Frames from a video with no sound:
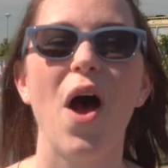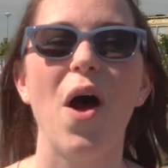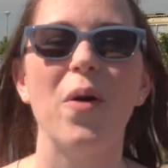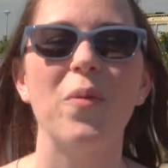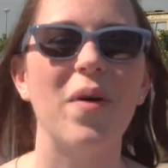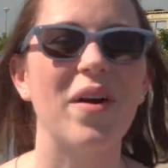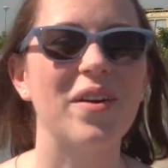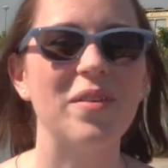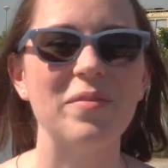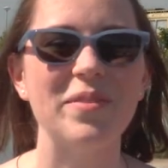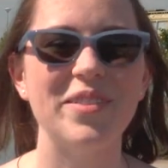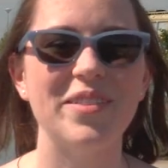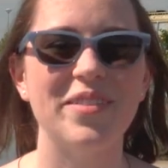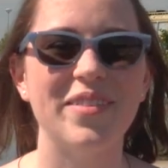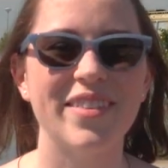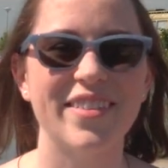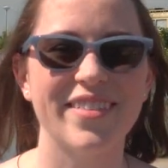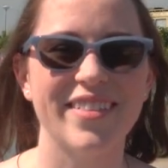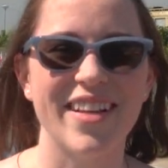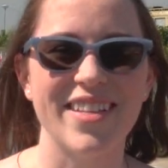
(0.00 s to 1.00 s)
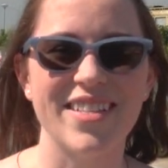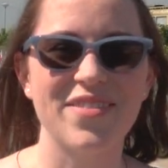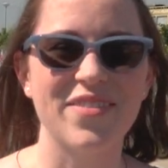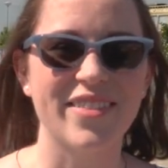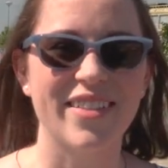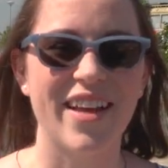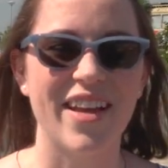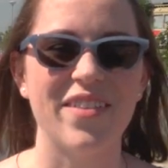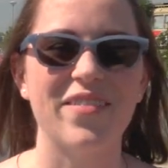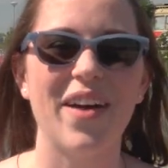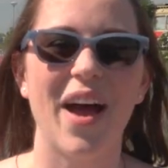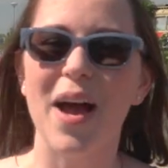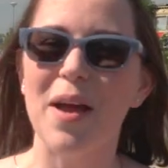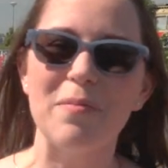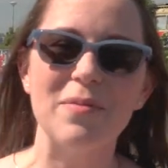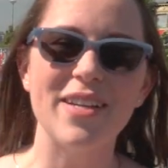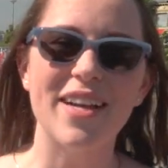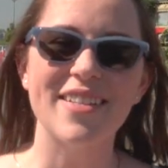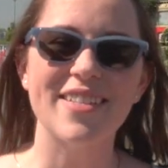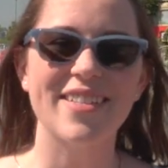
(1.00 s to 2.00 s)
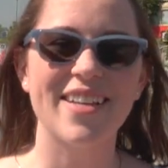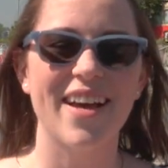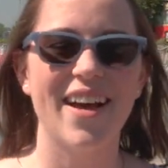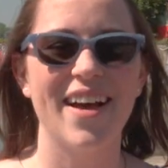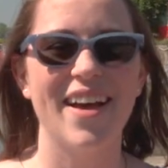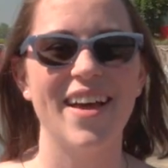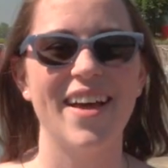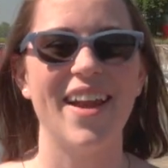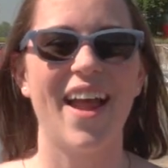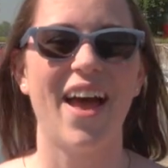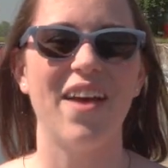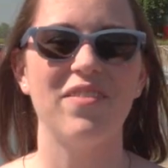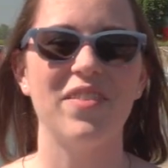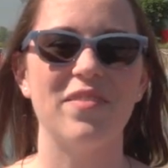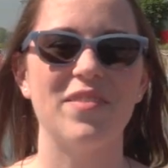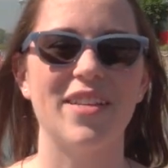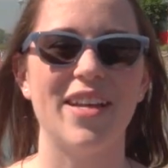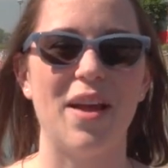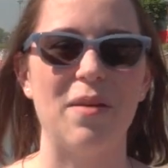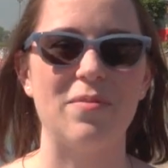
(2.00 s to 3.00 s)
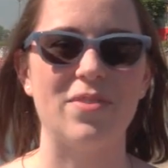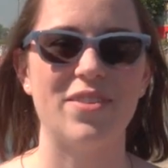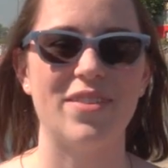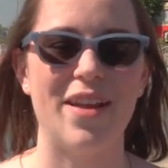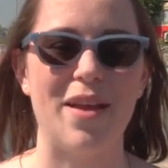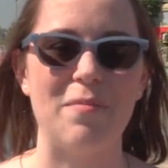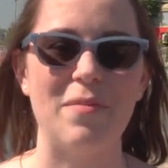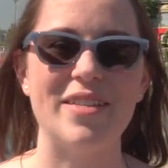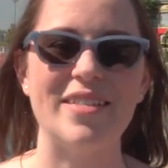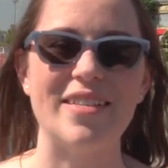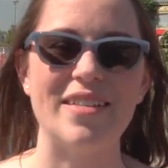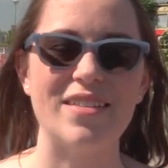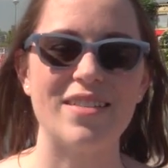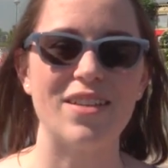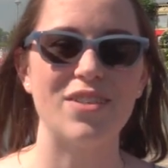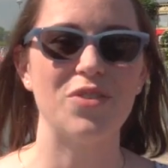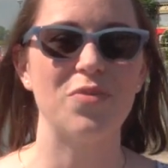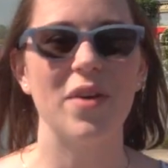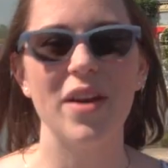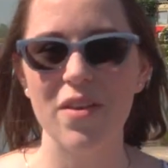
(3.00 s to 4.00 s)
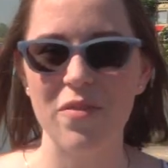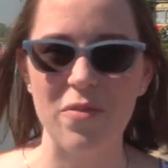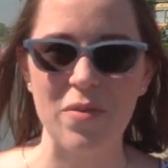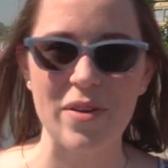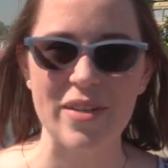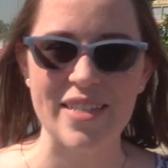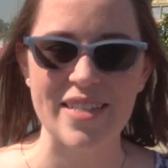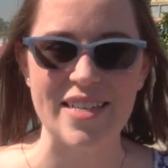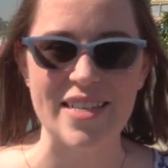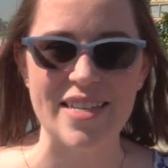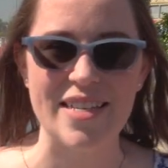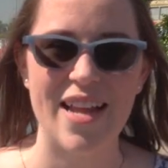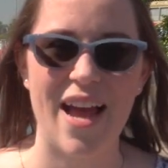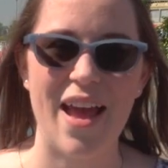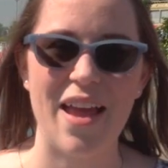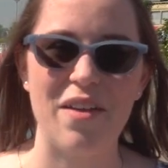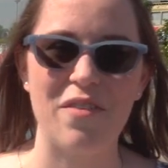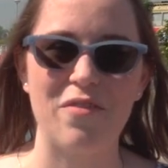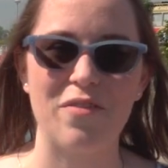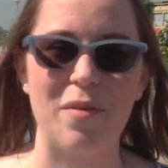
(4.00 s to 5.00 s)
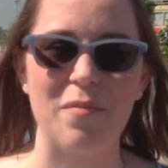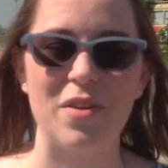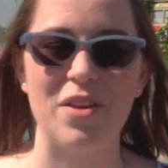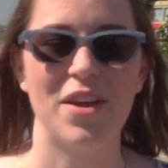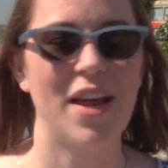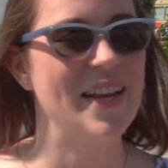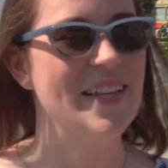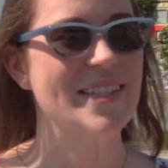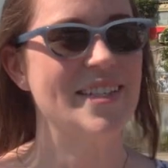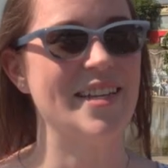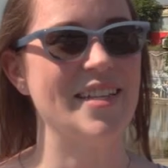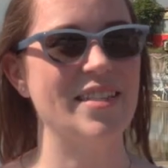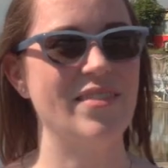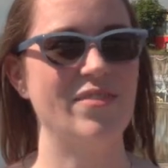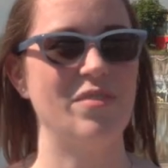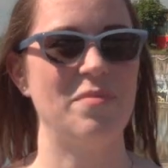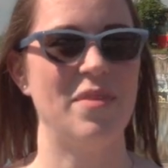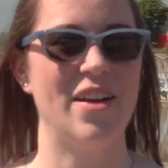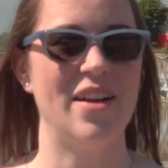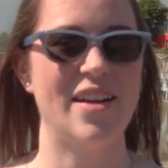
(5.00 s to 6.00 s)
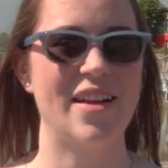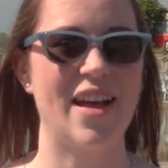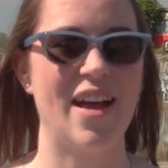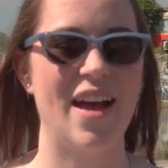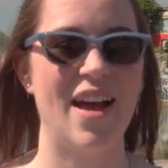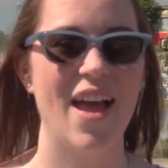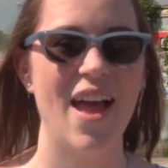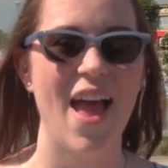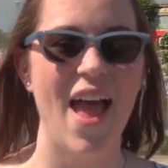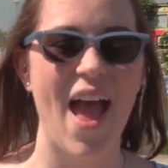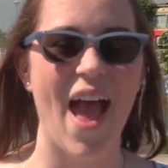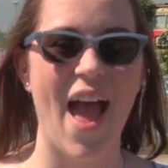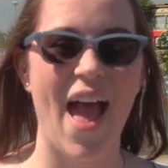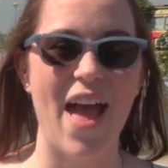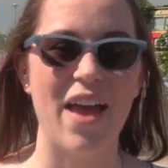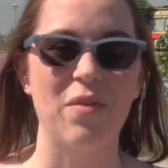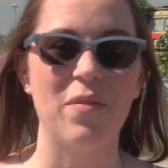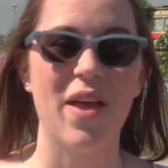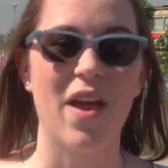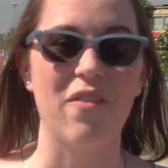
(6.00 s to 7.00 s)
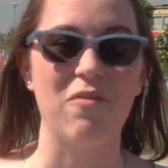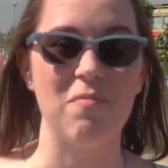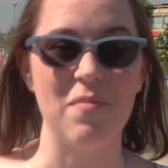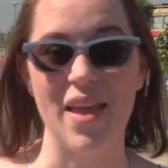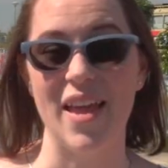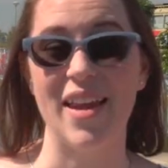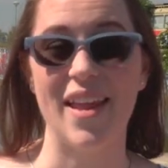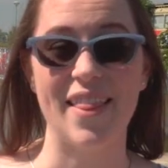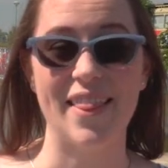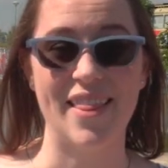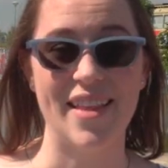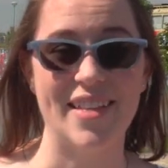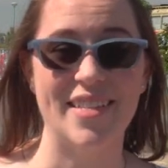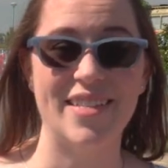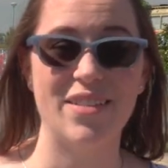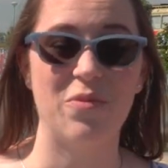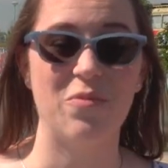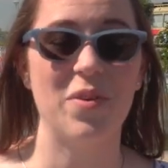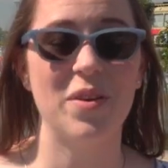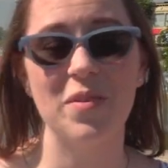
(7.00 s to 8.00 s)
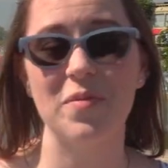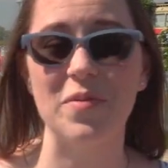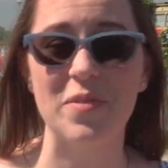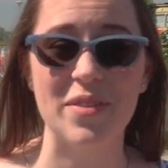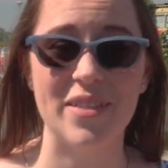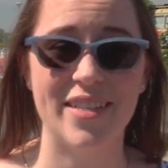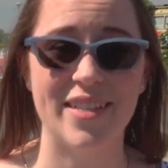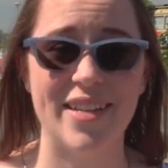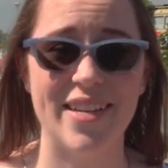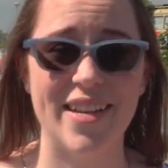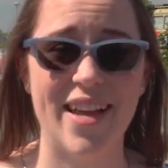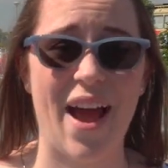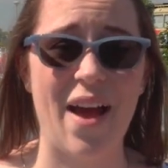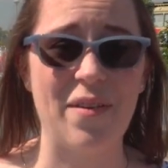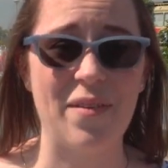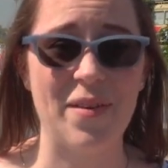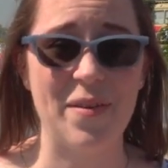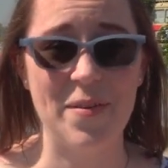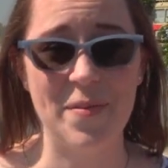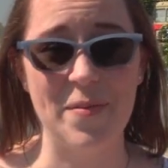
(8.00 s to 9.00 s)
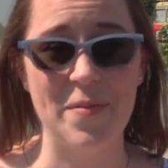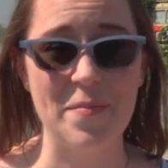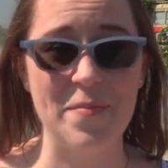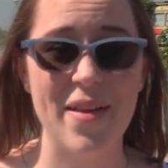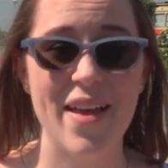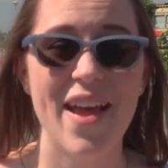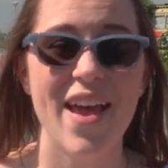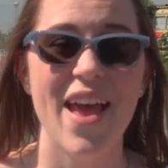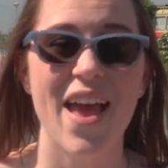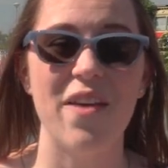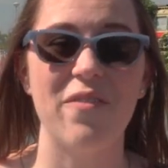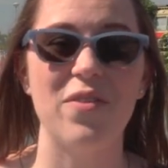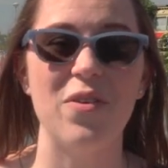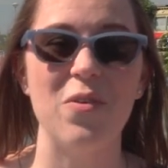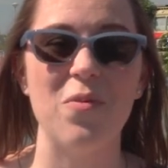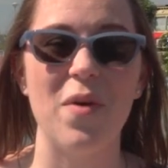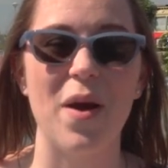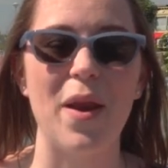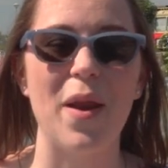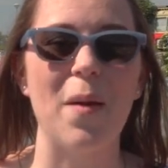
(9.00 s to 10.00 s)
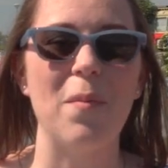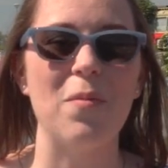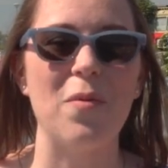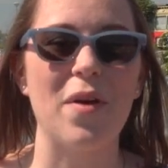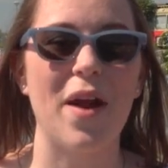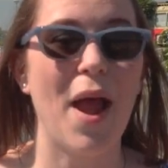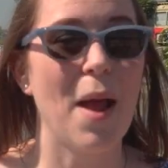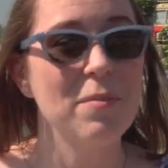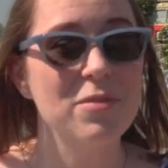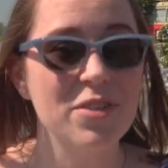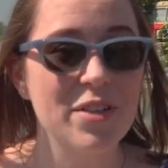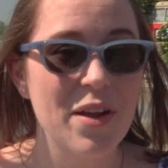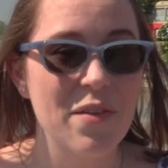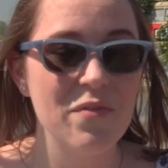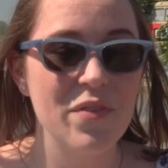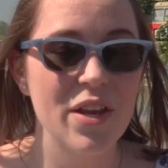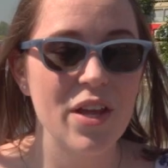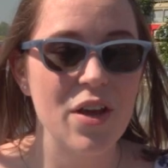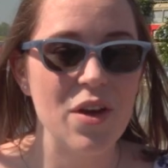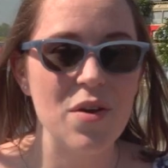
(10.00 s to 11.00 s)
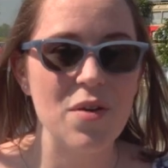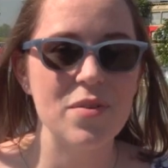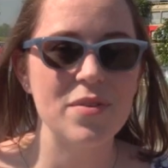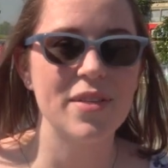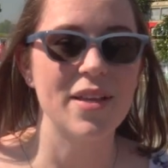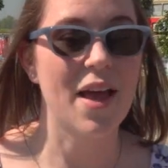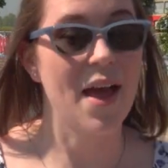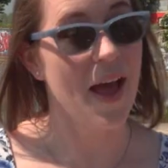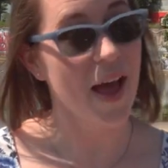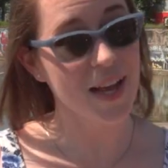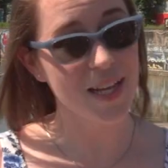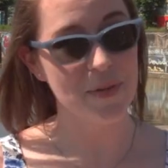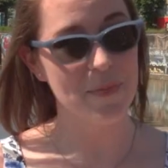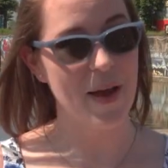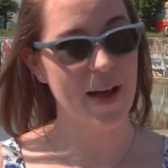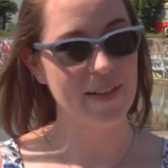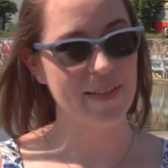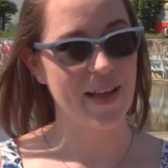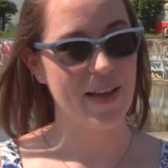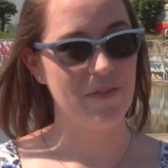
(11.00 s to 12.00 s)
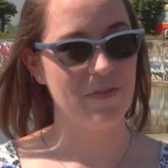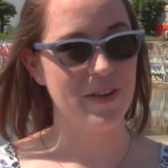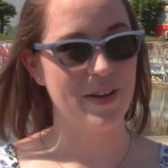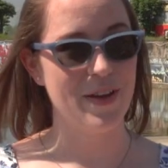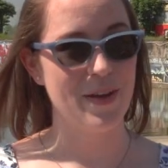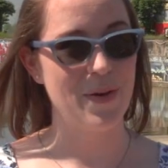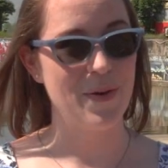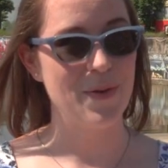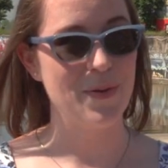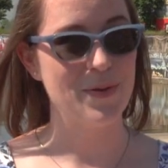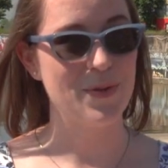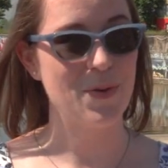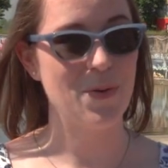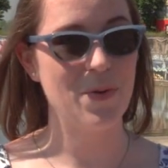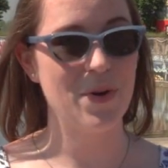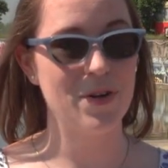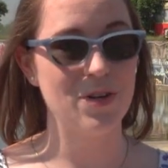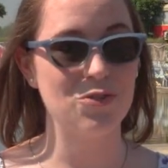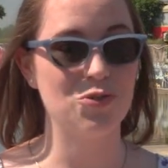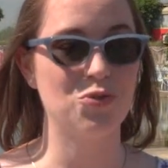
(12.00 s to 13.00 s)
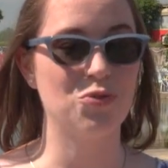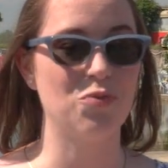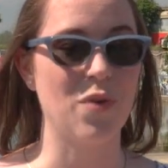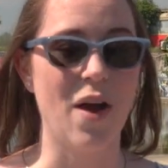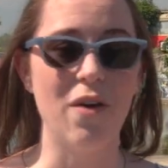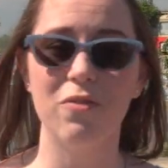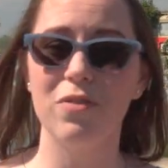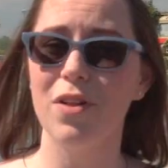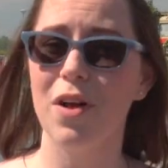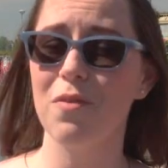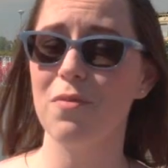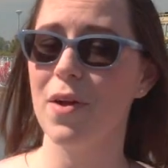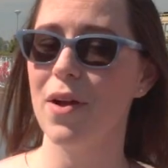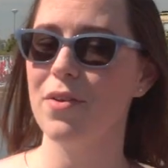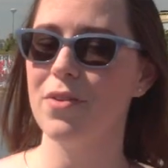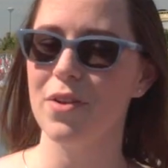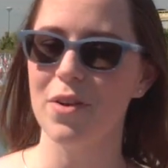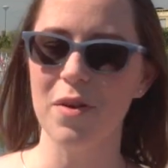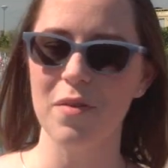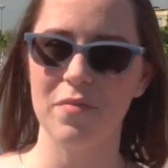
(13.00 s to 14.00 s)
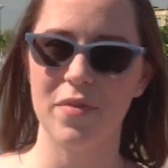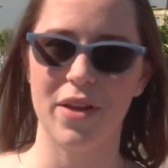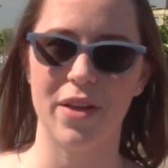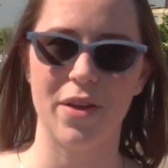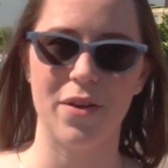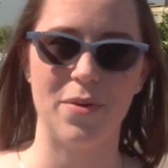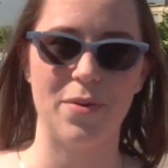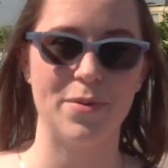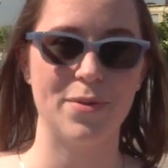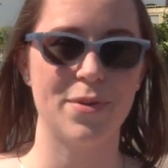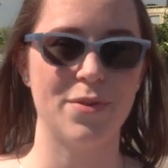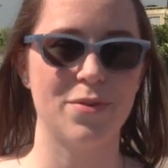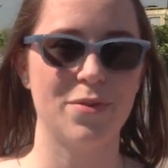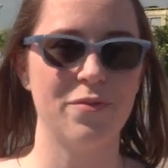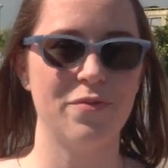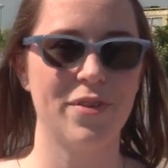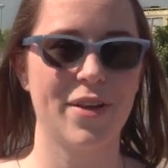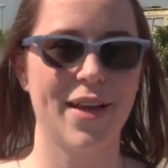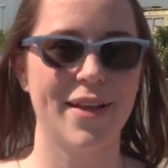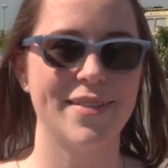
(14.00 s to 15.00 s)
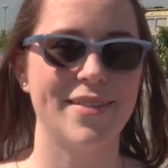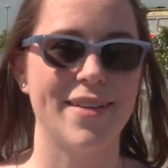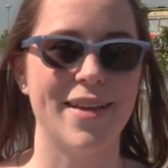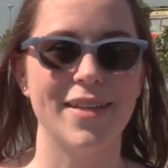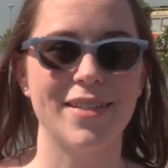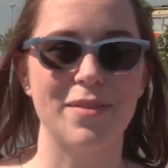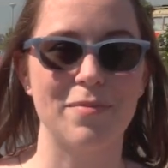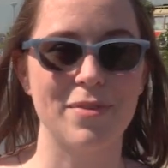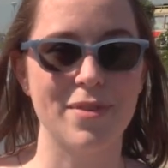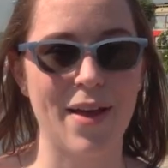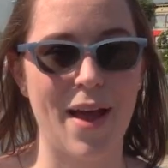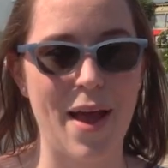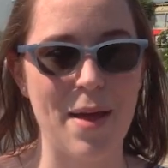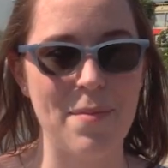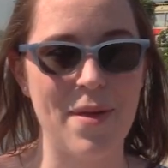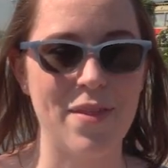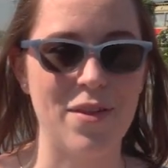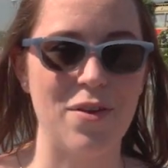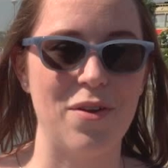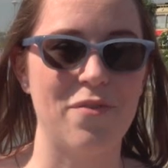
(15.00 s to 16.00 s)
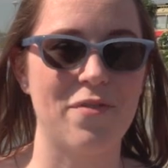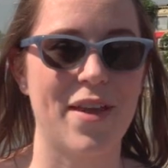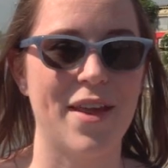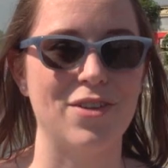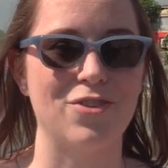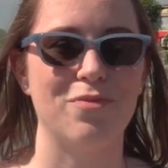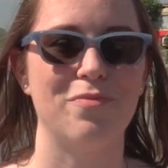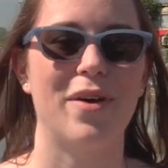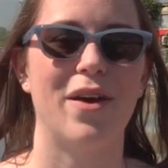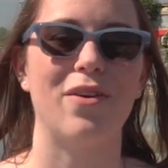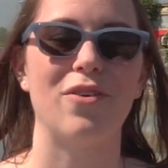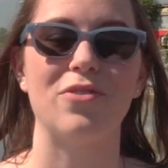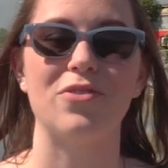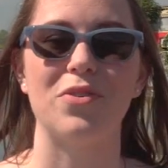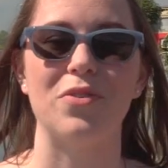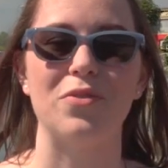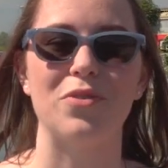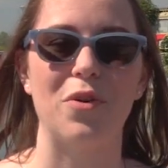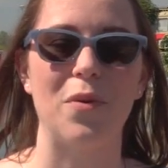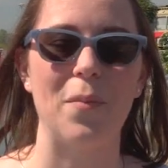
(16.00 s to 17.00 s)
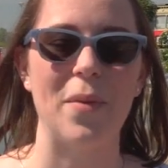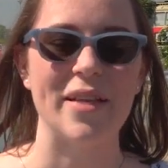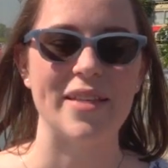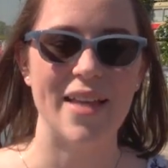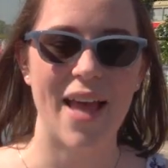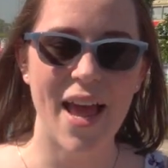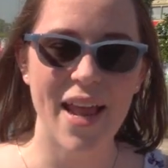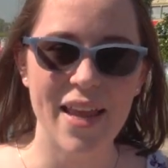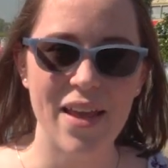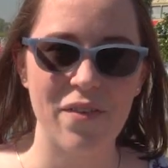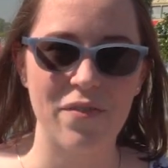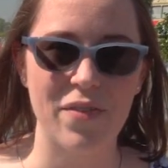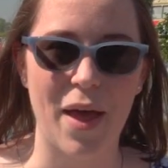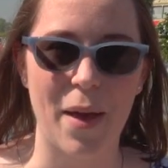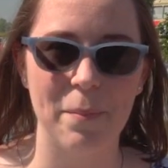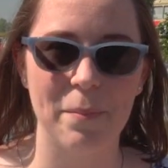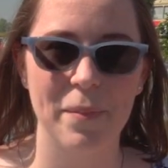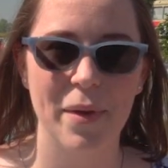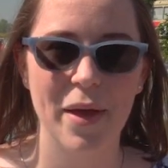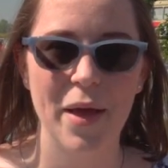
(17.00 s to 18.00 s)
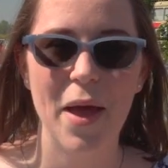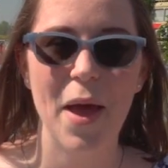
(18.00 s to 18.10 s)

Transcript: Welcome to A Wanderlust for Life. I'm Jessica and I've lived in Amsterdam since 2014. I am from the United States of America and we have made this wonderful city our home. If you want more Amsterdam videos, expat life videos, or travel around Europe videos, don't forget to hit subscribe and the notification bell so you don't miss any of them.